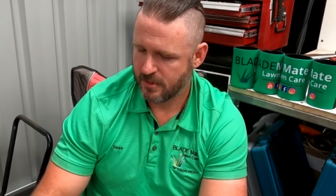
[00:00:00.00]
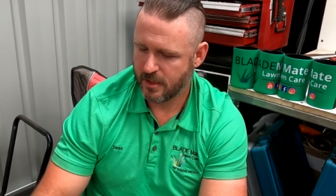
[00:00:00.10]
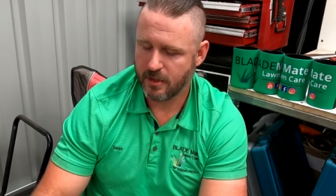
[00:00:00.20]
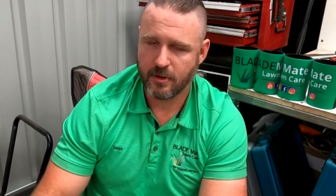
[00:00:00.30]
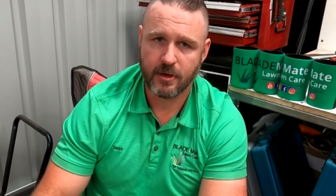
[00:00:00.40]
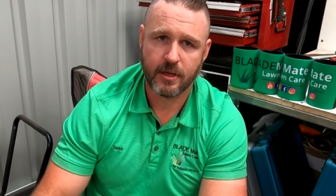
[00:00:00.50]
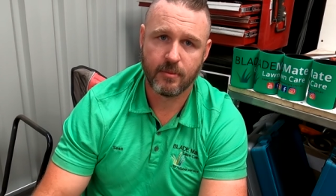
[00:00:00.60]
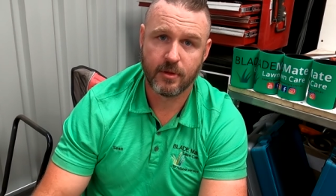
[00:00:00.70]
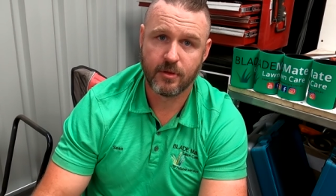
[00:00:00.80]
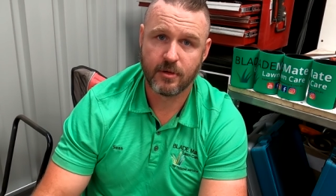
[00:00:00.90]
No, I
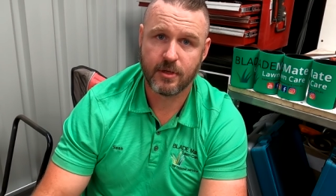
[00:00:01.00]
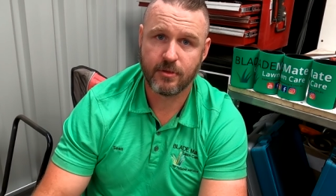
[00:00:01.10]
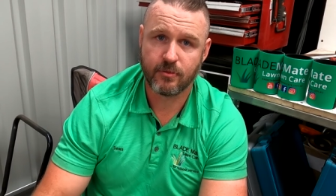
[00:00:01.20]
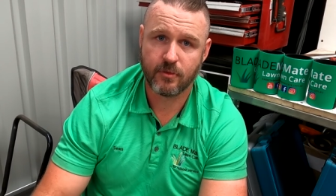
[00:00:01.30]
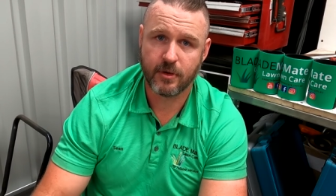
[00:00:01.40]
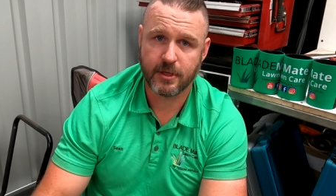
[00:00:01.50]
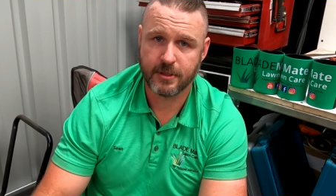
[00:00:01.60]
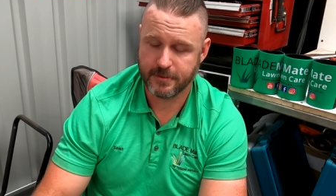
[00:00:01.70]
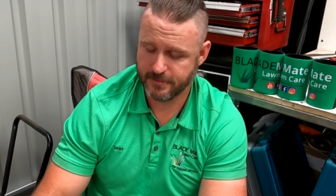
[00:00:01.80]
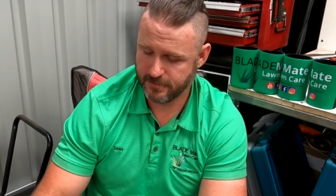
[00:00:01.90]
am 33.
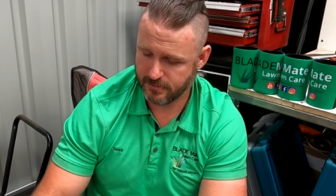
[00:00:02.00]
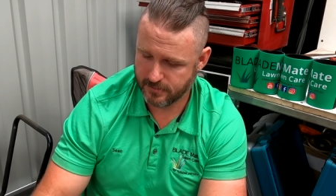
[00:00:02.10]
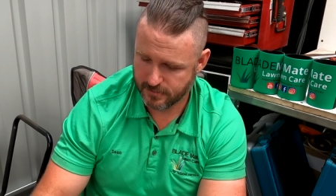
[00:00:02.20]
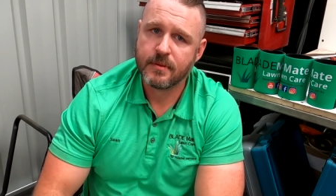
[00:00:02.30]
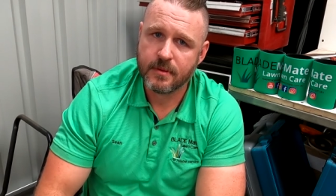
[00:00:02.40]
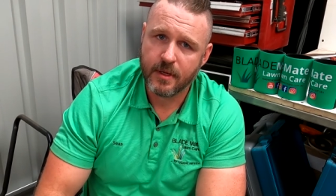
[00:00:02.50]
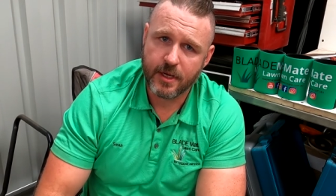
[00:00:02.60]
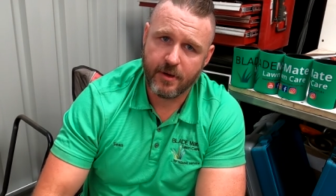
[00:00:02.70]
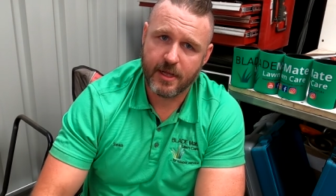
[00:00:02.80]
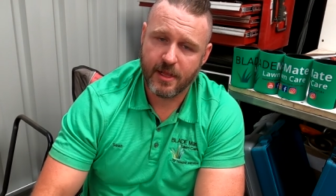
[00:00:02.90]

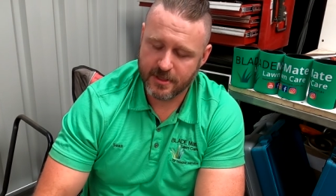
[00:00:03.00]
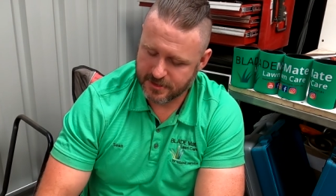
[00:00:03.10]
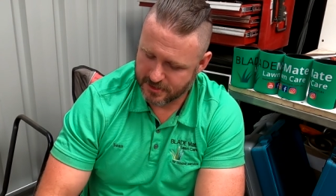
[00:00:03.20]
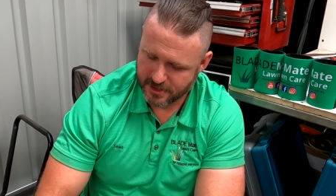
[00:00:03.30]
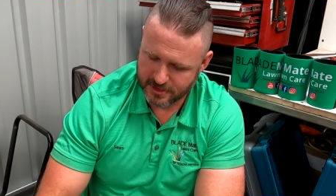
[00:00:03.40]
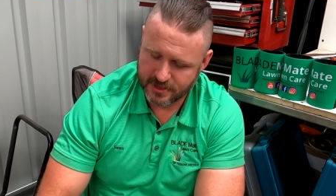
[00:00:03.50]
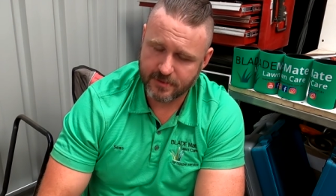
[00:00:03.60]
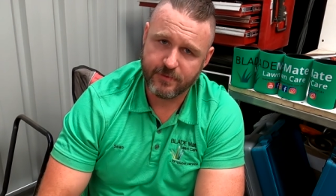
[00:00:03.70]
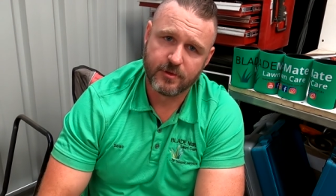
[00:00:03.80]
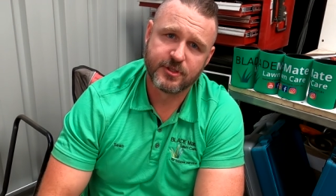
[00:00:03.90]
Anyway, ladies and gents,
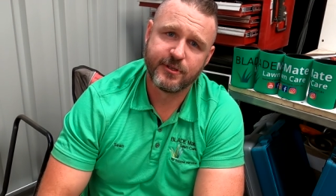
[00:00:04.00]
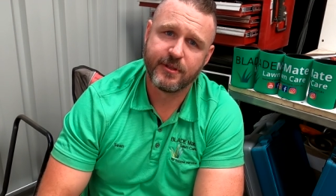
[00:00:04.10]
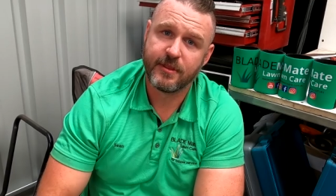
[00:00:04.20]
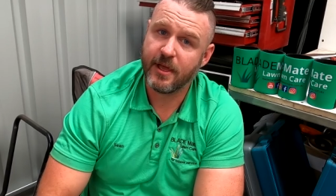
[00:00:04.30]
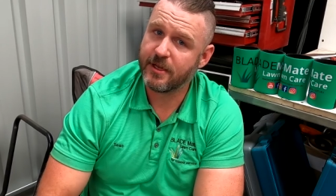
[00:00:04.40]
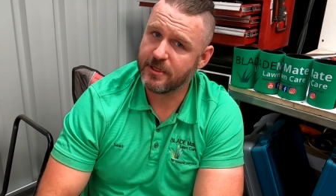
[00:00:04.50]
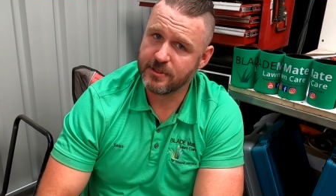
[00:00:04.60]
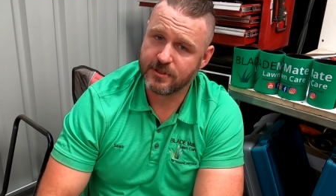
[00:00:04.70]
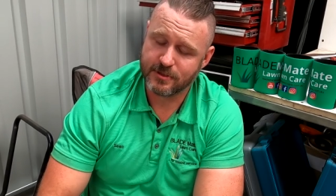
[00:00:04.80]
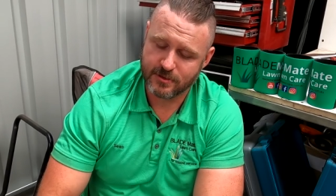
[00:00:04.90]
unfortunately, that
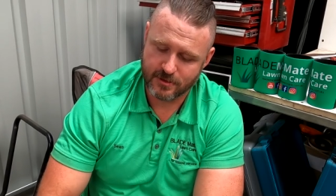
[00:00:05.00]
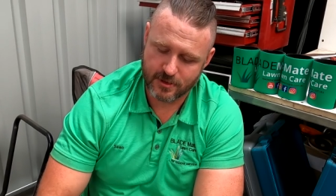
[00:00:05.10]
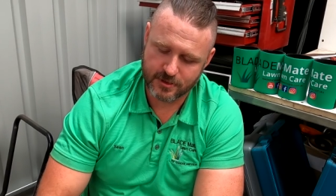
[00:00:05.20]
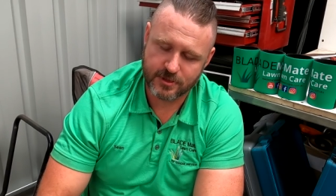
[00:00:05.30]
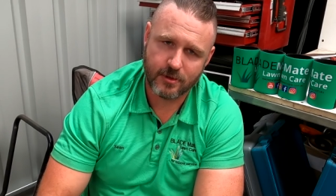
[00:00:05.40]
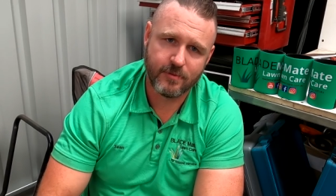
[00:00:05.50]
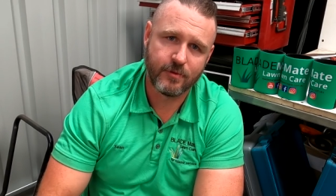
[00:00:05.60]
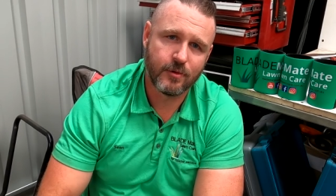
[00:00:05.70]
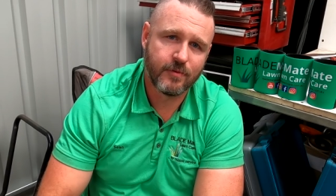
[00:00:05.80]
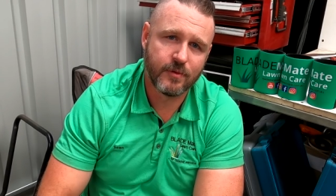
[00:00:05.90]
is all I've got time
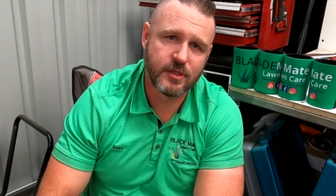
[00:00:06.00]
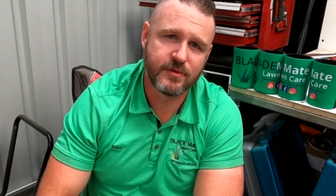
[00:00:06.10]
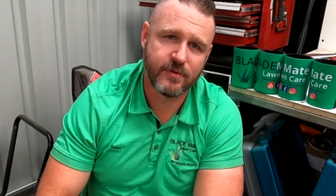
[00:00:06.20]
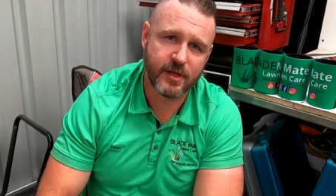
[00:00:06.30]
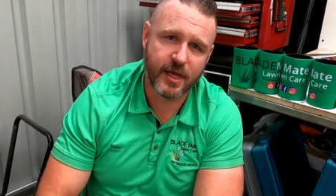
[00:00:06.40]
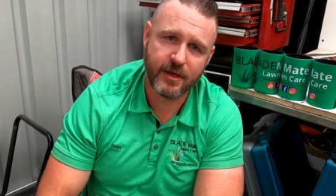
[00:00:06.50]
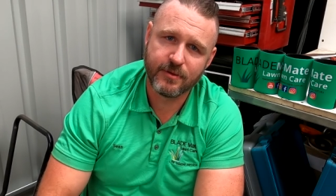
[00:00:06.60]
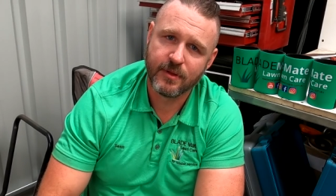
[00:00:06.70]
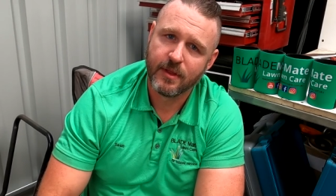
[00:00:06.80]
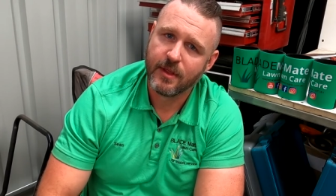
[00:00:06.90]
for for this
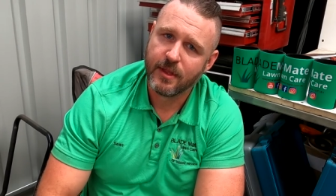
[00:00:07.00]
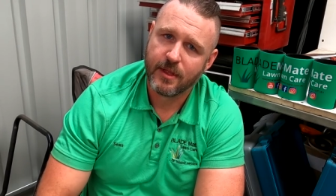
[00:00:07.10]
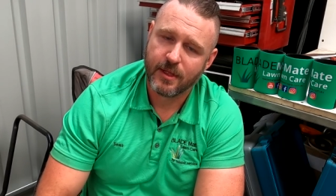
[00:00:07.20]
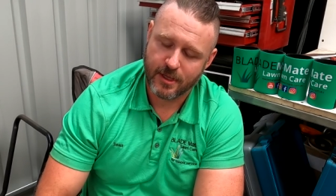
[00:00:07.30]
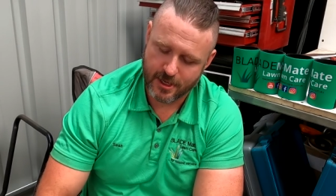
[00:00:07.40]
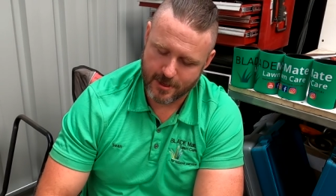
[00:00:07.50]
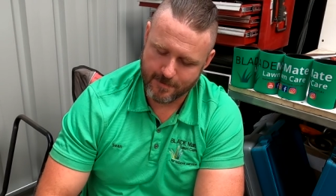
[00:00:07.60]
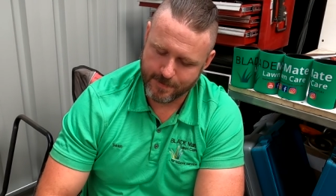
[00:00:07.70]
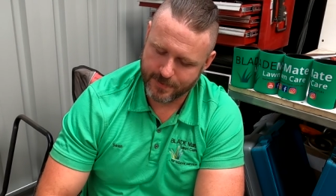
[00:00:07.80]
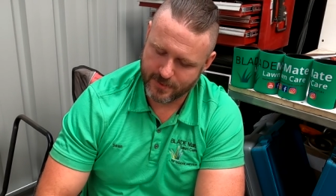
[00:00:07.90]
video.
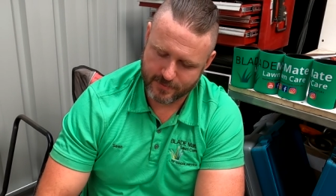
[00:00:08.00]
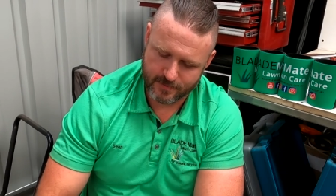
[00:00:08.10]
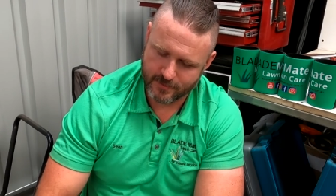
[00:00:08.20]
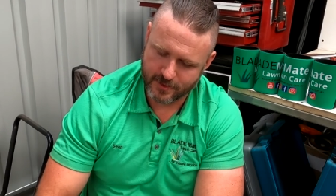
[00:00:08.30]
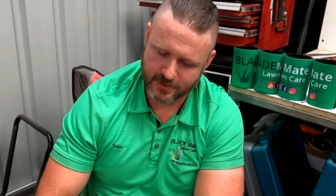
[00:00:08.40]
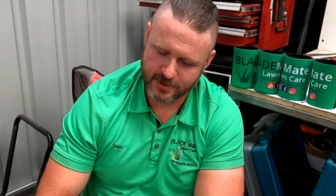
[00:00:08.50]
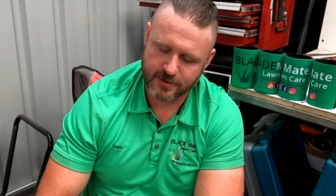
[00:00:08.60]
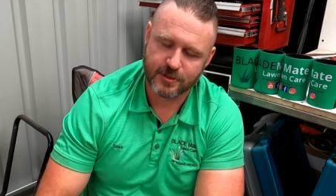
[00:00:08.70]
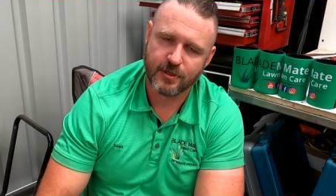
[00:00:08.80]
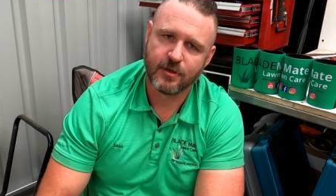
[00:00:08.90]
Um, like I said,
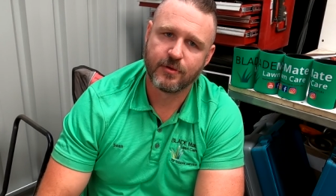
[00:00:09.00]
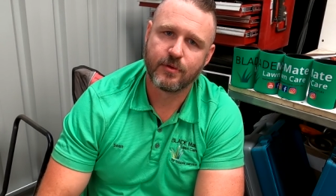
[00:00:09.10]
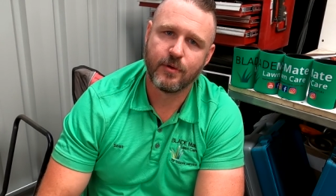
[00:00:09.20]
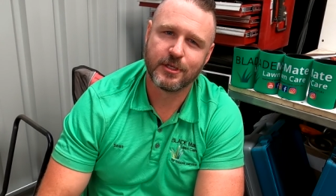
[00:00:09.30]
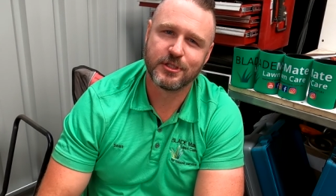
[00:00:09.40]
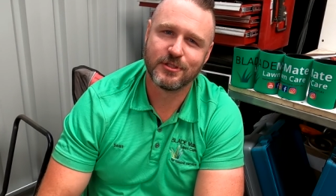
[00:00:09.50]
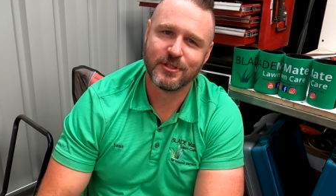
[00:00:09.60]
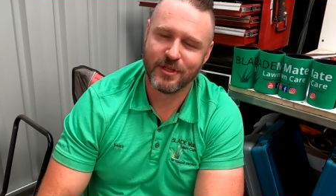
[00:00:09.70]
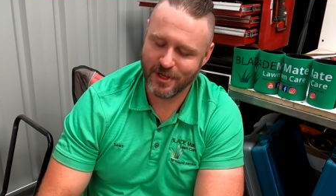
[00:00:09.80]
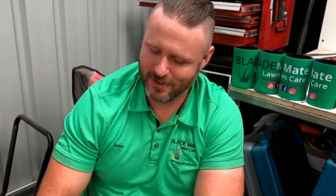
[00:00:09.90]
there's a lot of questions
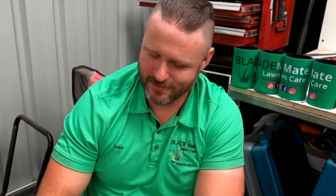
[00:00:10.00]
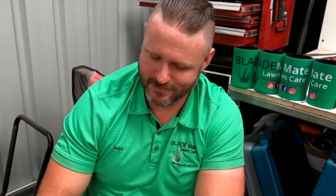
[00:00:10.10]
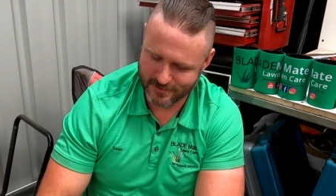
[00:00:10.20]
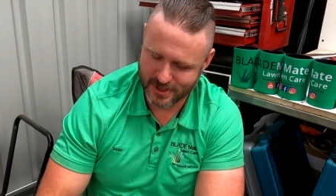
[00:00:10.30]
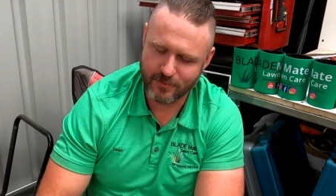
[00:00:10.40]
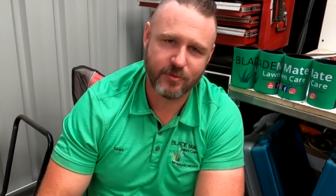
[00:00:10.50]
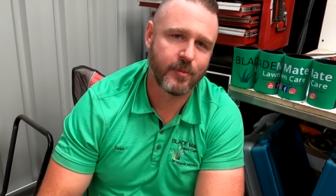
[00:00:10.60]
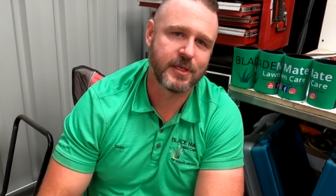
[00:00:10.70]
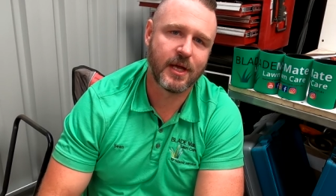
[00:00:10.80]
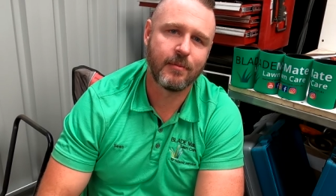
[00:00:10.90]
in there and some of
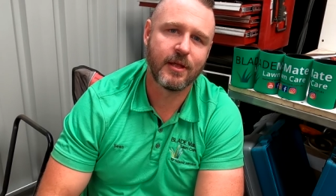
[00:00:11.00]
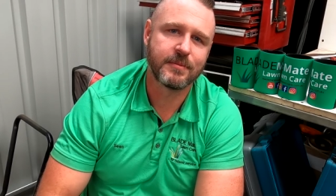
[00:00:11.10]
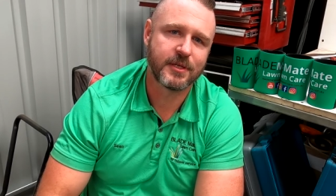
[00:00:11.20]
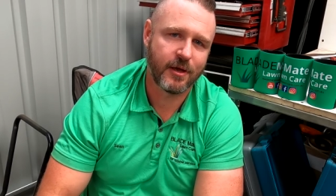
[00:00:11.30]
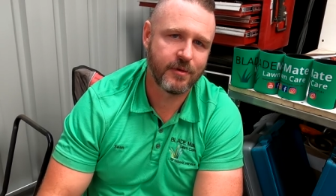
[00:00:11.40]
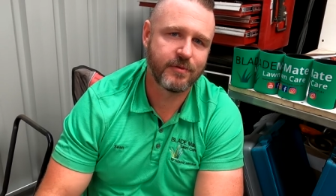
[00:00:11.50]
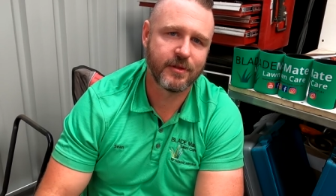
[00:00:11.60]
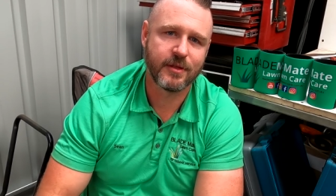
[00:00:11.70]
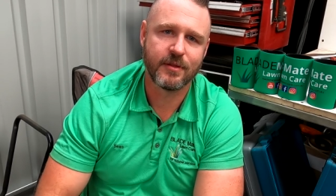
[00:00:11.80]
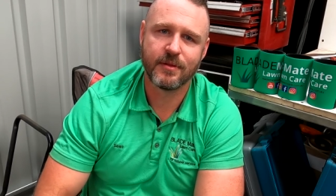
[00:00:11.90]
them were double up, so
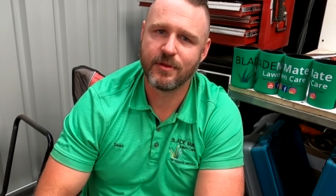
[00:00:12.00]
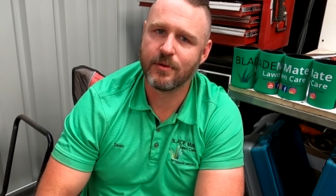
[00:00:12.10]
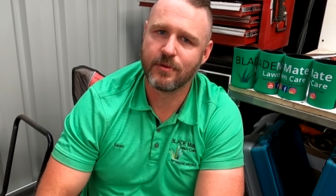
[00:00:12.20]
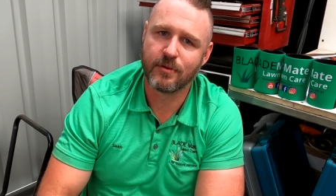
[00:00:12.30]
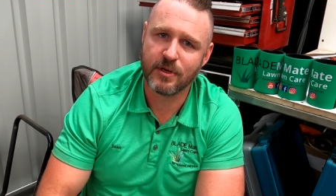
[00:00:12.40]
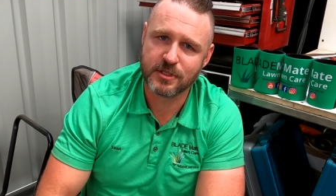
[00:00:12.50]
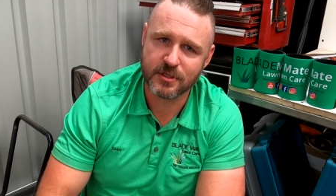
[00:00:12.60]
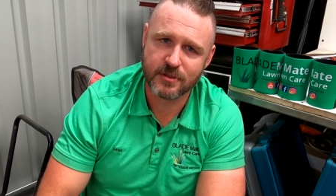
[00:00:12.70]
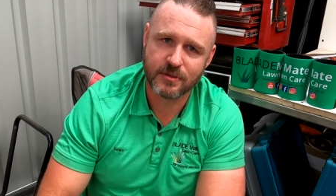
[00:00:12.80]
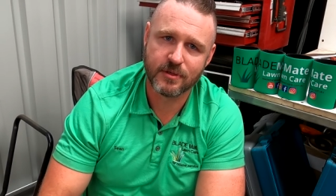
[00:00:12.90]
hopefully your
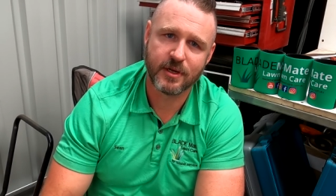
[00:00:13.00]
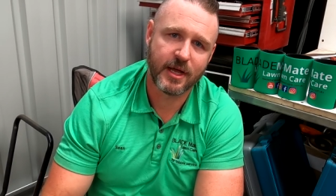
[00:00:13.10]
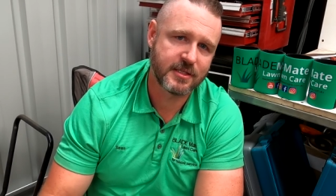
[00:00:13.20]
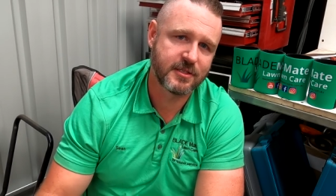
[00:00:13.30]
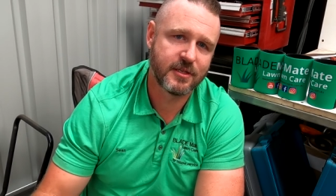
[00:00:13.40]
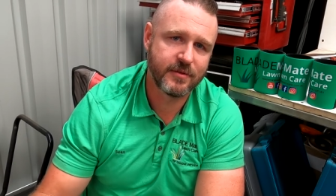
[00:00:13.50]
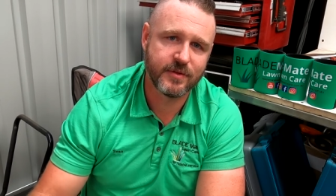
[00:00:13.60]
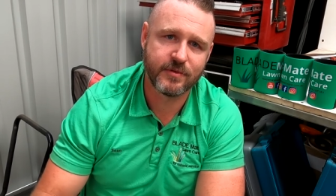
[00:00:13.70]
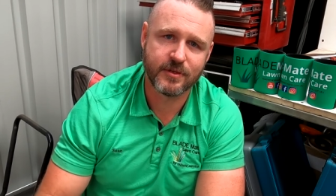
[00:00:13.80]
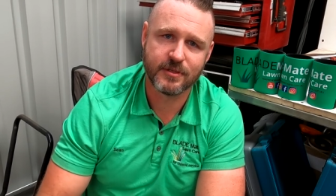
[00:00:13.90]
question got answered
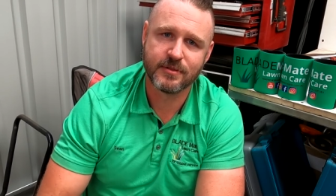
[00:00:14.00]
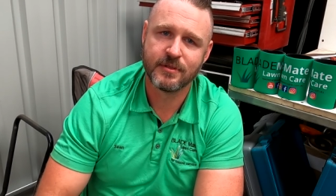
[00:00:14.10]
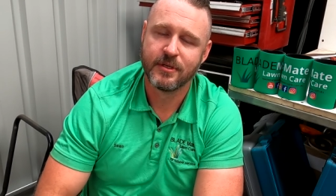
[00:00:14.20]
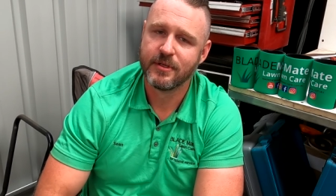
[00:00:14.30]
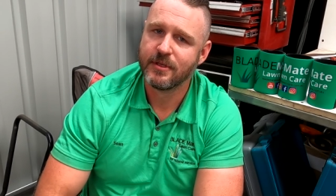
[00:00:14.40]
even if I didn't